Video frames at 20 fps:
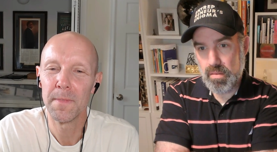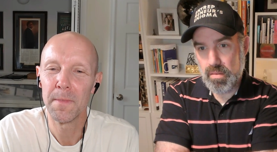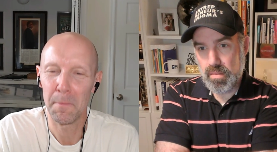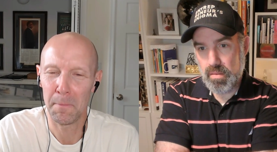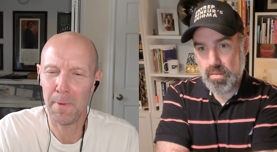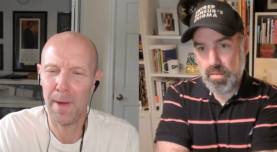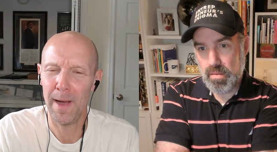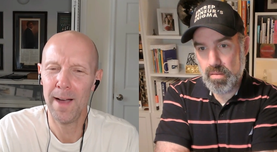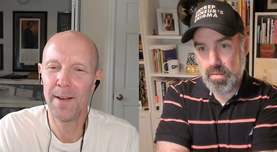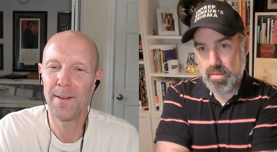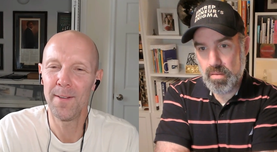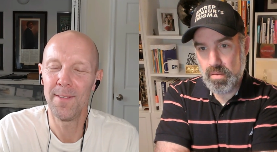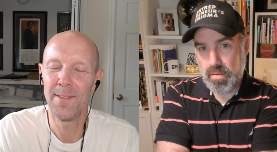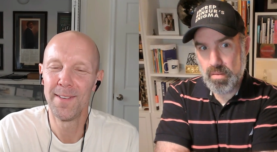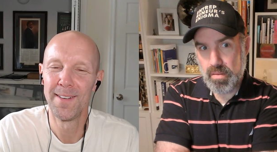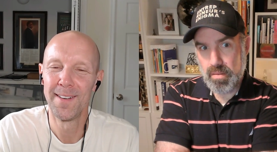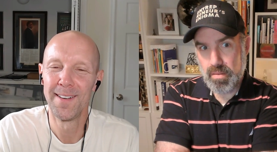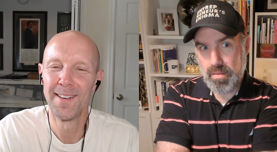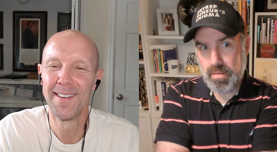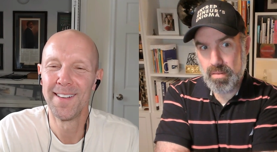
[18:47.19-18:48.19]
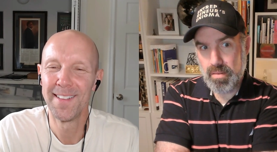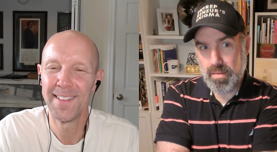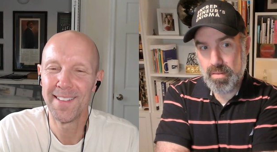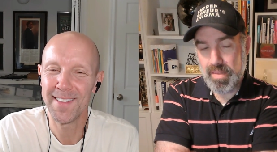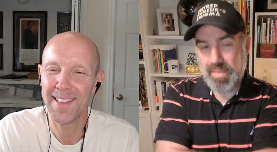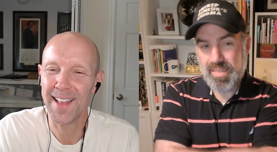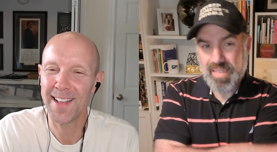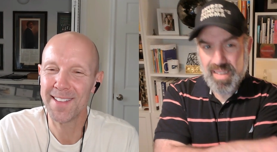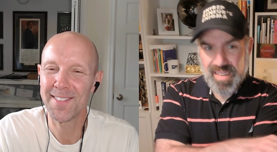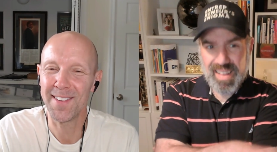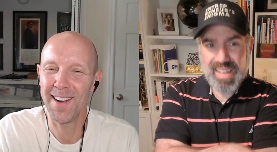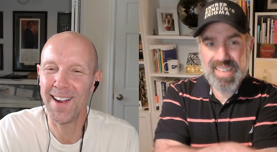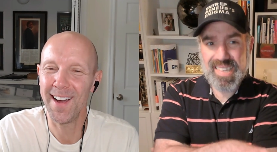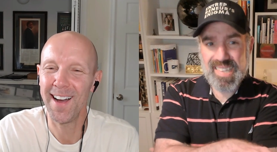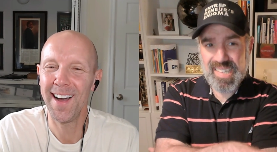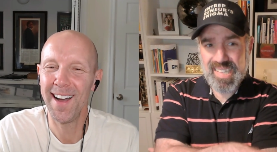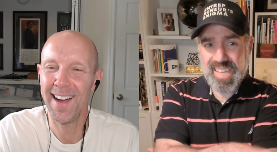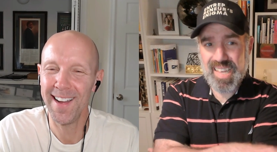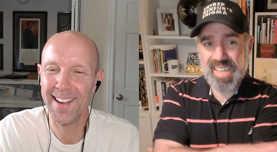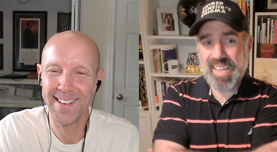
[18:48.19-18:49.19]
Speaker 1: Wow, that's so
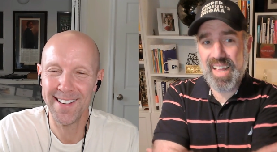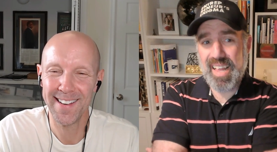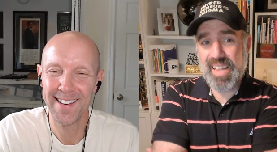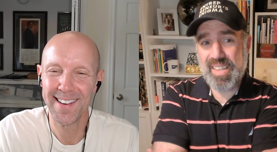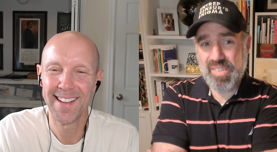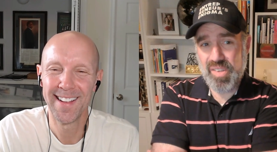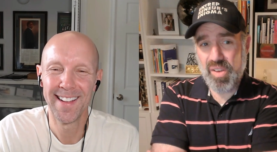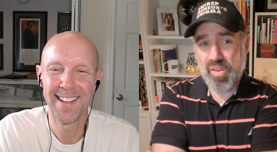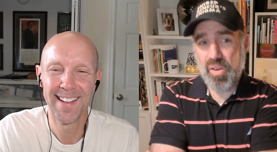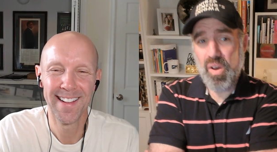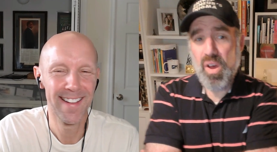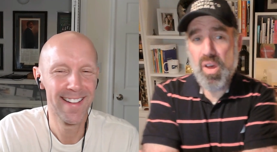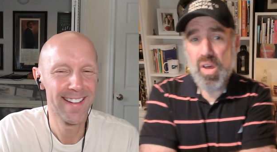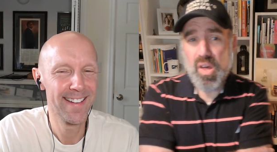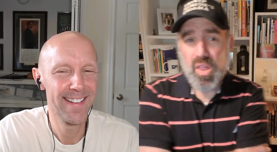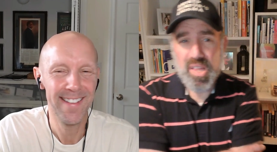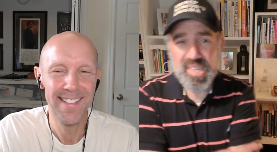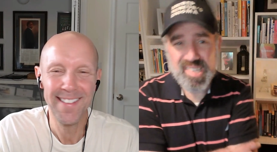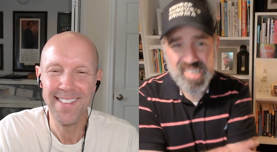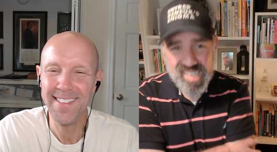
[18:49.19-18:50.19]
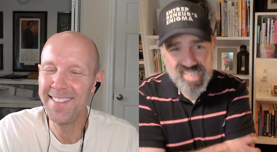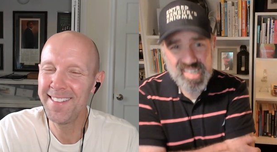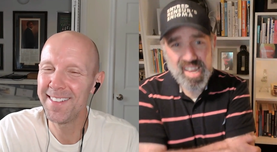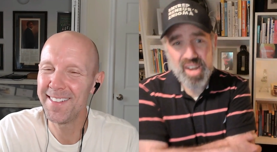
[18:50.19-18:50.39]
thinking, and so six